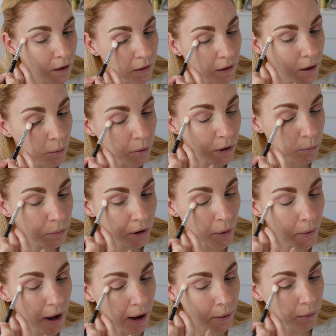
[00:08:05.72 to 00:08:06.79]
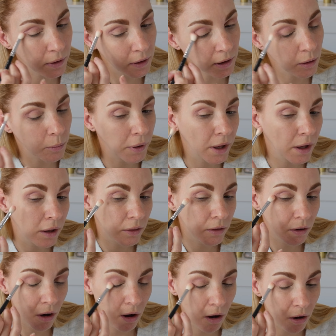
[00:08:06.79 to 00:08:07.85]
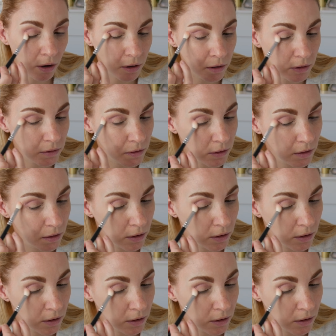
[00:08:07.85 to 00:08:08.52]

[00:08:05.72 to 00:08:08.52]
I'm going to blow it out a little bit at the corners,